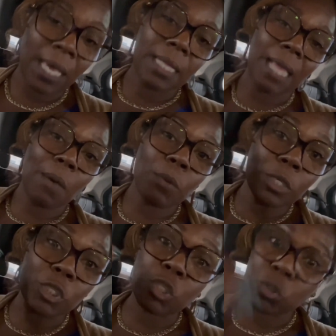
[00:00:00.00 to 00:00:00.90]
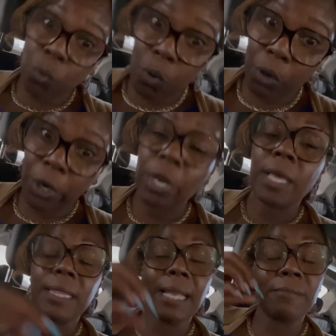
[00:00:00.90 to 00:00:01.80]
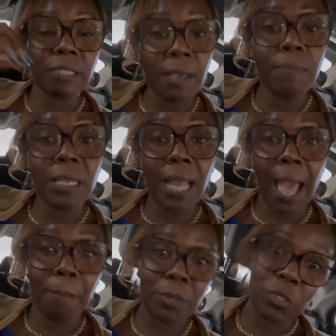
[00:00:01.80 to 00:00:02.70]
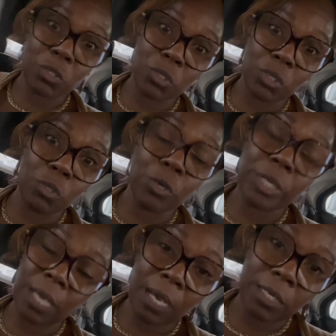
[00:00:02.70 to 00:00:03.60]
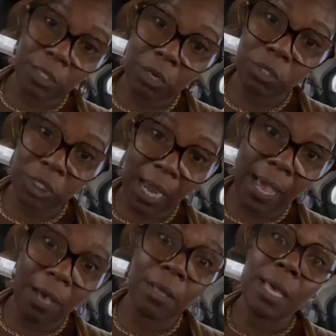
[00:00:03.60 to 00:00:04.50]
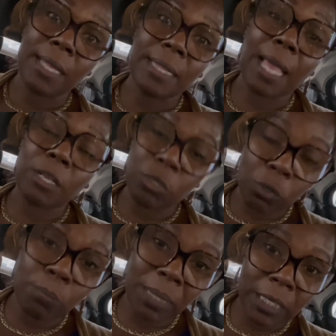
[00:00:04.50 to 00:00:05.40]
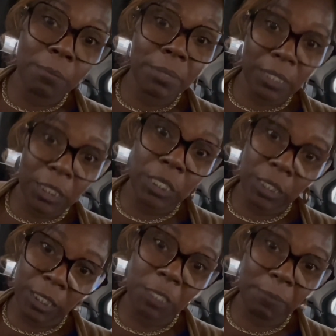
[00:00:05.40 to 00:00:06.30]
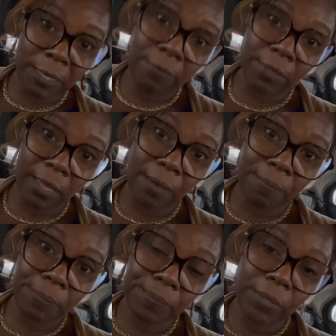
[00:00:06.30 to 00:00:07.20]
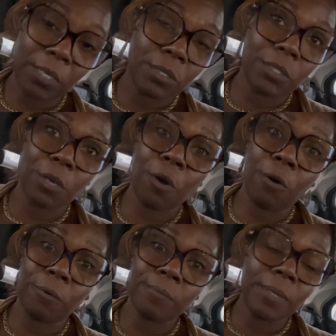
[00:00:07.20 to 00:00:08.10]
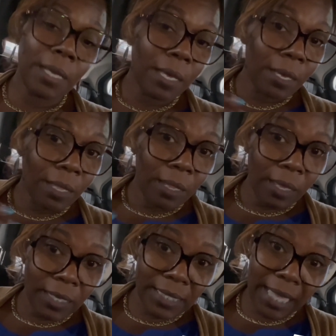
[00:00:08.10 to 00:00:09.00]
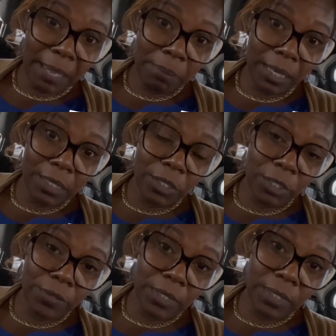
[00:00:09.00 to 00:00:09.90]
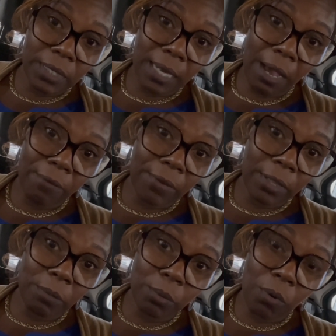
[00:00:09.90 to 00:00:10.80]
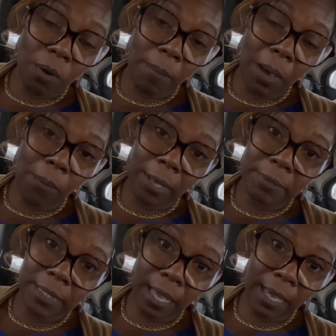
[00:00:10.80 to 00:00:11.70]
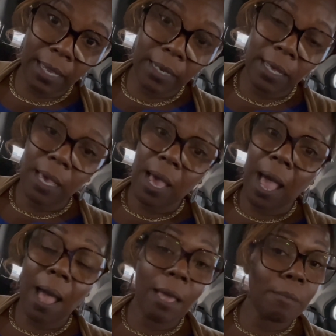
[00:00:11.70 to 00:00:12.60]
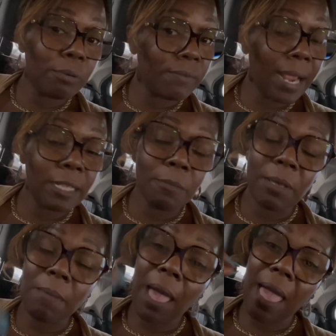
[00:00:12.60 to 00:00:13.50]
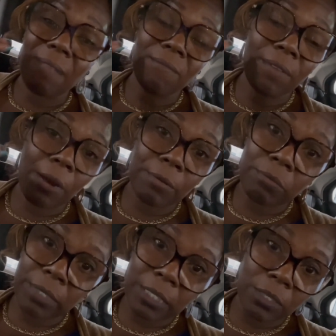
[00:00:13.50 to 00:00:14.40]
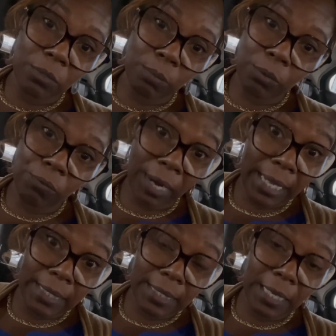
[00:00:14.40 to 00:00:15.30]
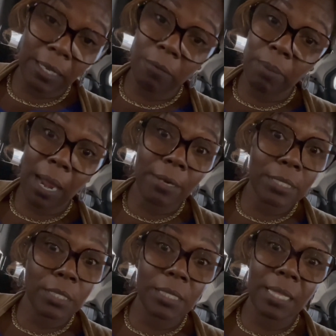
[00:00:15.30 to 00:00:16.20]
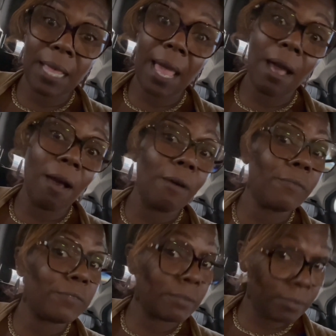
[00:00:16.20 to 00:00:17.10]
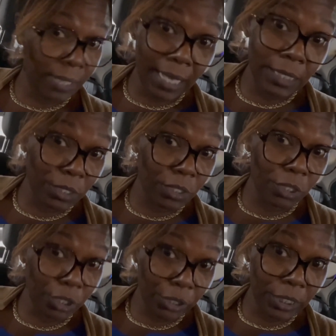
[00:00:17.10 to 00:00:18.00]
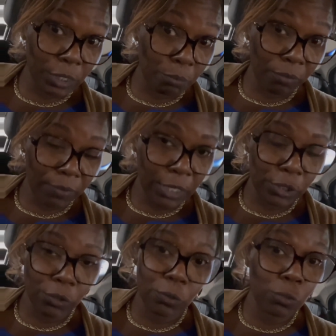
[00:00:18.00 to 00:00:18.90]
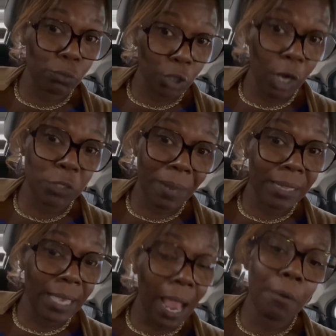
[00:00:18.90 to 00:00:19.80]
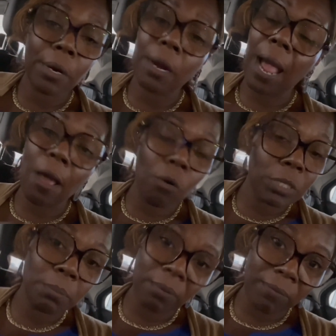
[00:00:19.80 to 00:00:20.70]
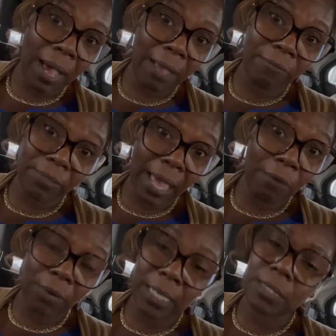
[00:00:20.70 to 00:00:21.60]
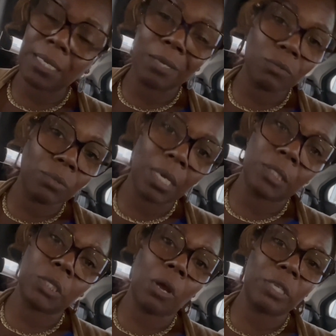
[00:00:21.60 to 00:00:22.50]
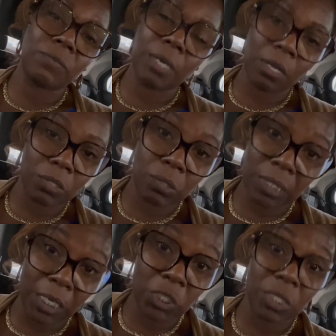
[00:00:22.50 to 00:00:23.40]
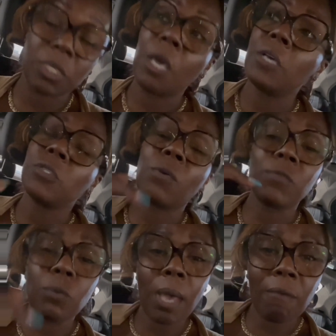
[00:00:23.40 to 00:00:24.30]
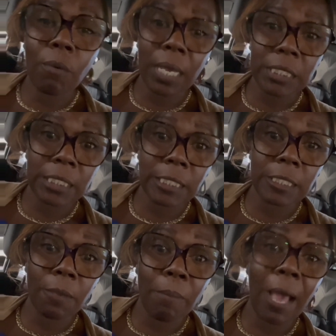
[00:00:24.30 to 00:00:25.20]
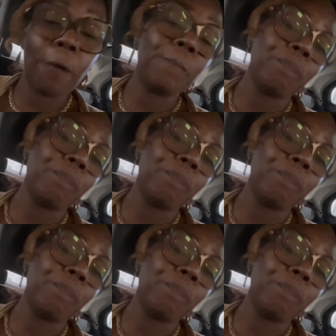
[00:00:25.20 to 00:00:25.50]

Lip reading: that will assure that if something happens to your young adult child, that you'll be in a position to speak for them. So estate planning services are now available on my website. I am providing them at very reasonable rates in comparison to that of licensed attorneys and professionals who charge by the hour. I only provide flat rates, and I do not charge for consultations. So if you have questions about